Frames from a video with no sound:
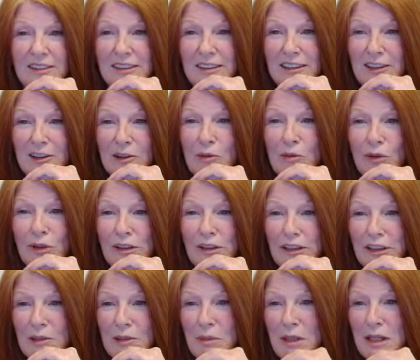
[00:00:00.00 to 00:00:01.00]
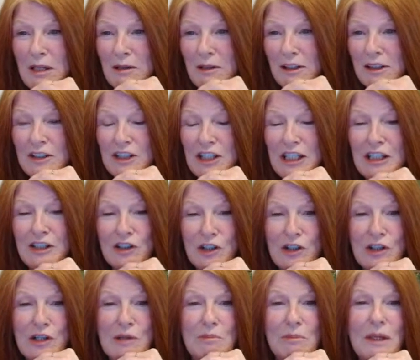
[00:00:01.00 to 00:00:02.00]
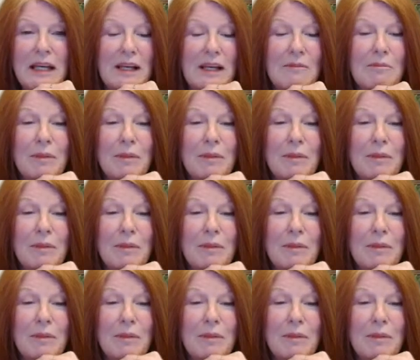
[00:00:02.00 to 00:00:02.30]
you know, willing to be a teacher to me,